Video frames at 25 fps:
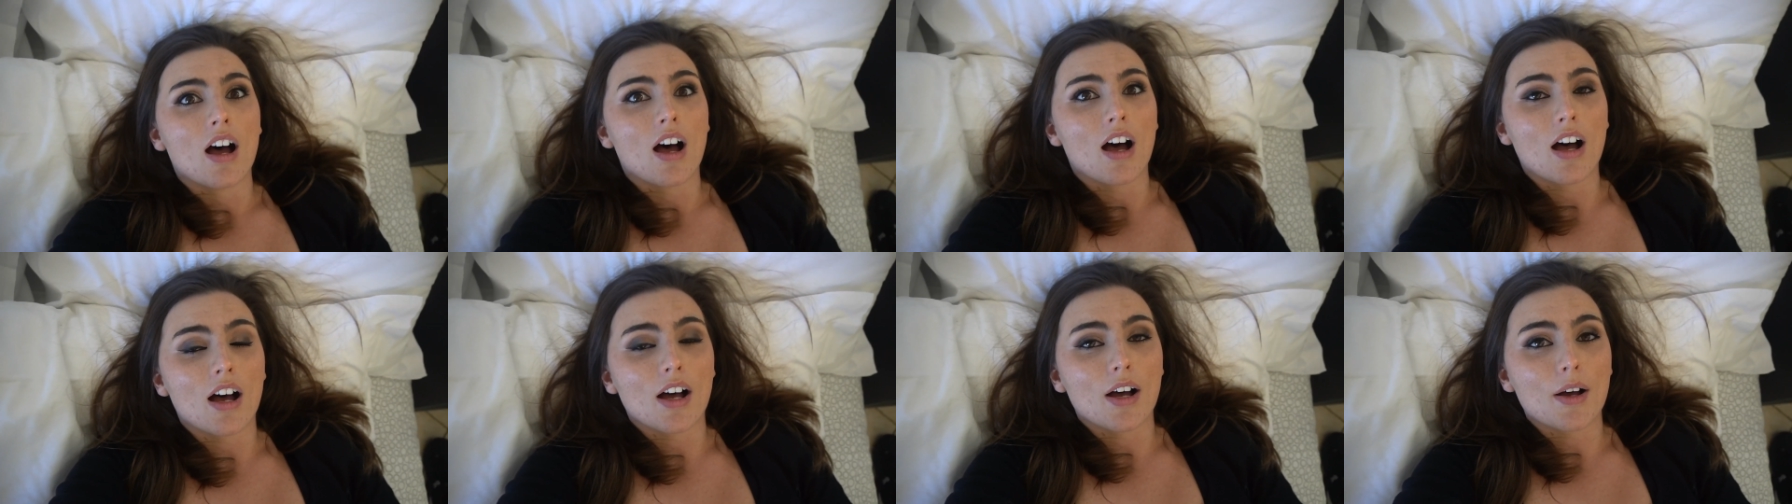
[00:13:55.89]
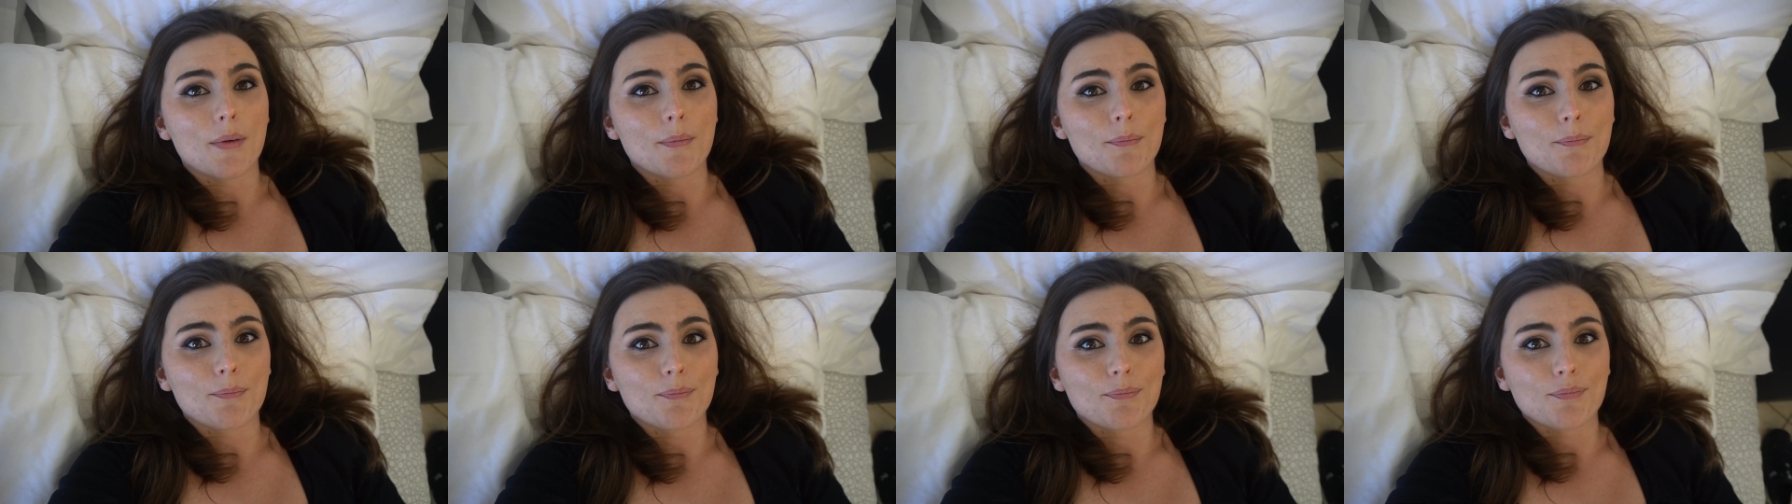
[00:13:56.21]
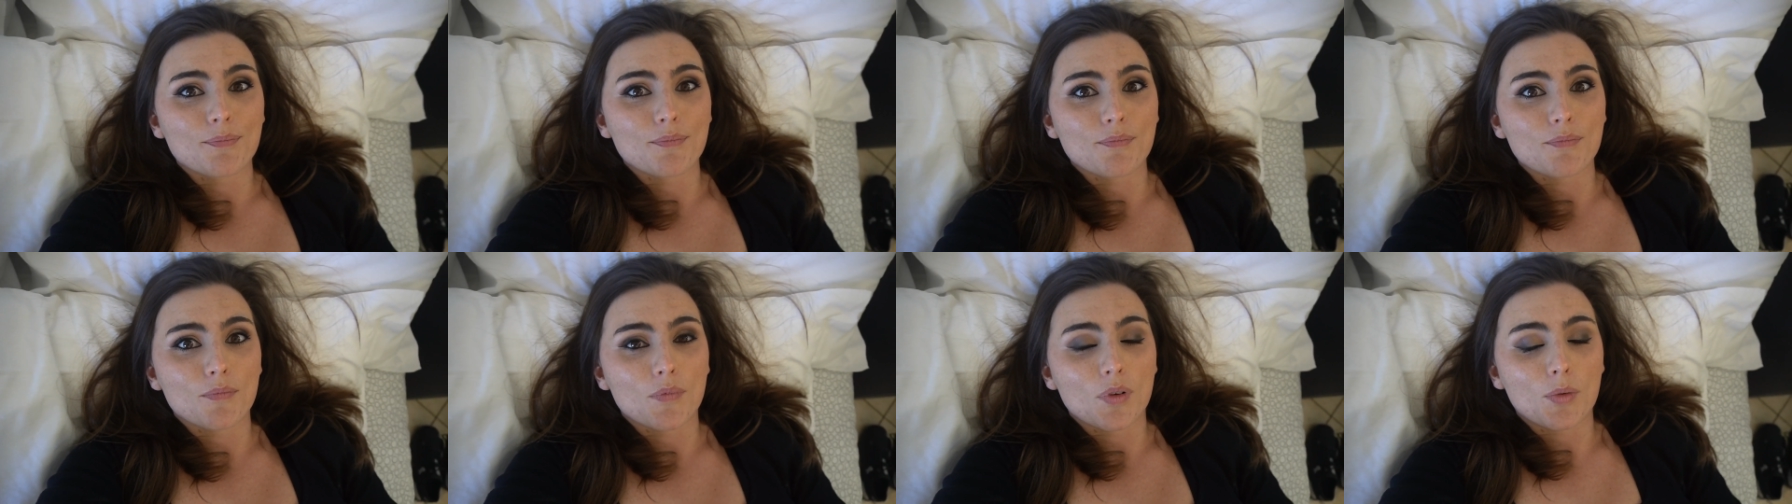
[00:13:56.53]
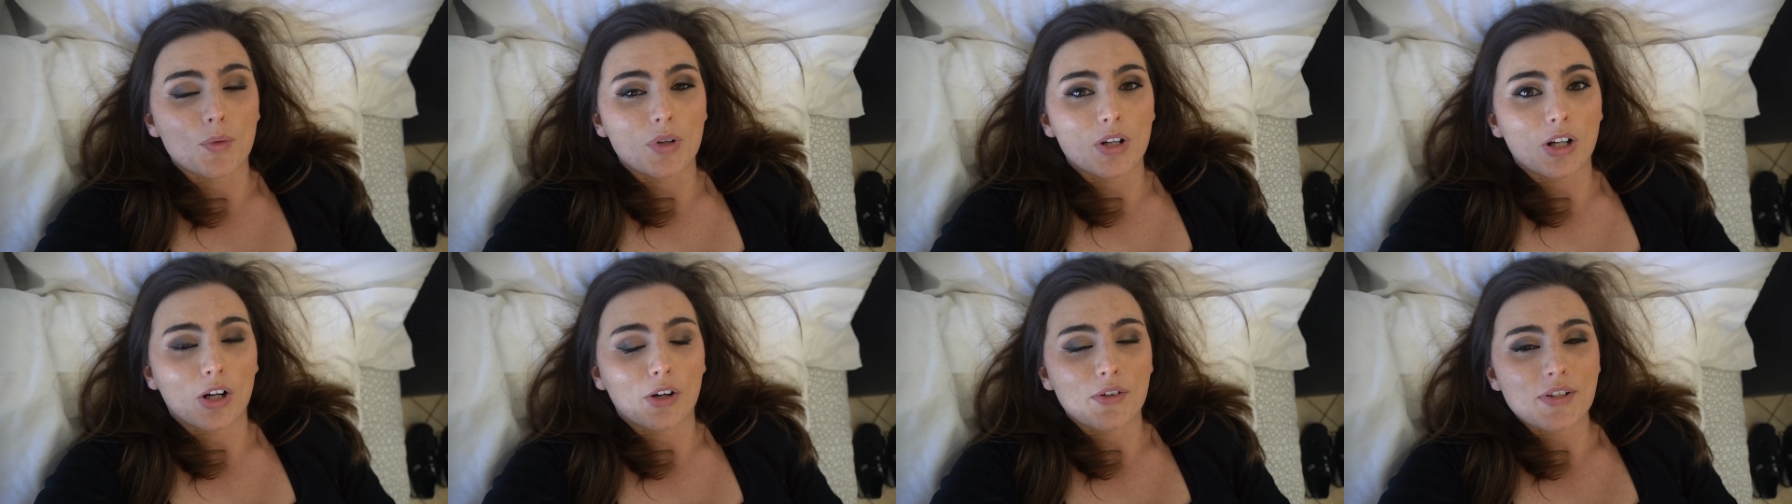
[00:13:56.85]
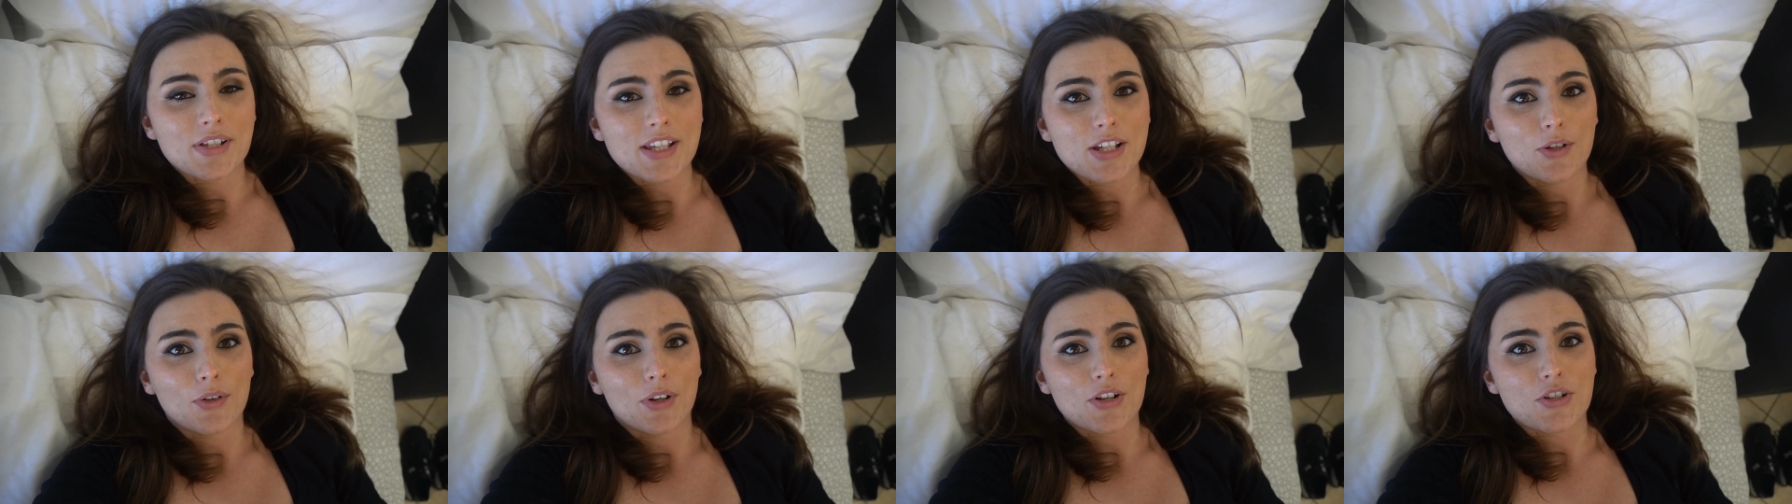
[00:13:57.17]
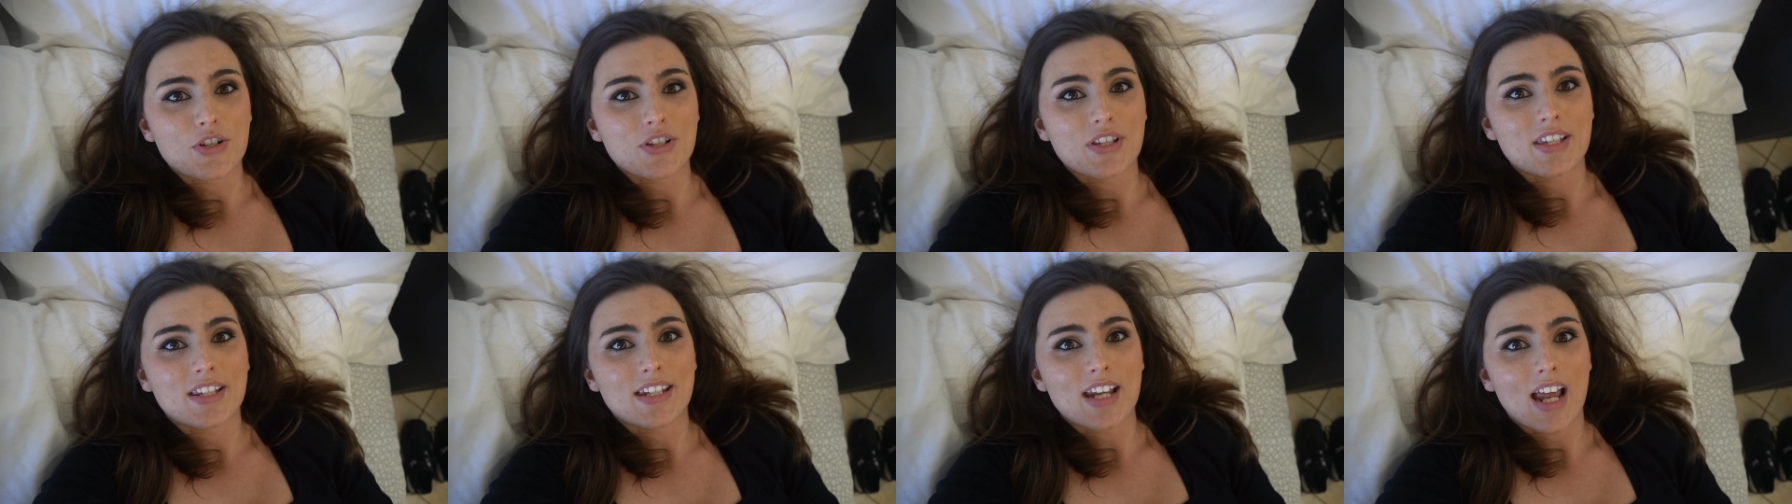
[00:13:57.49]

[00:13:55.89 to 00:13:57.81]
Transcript: I'm gonna go see Christian's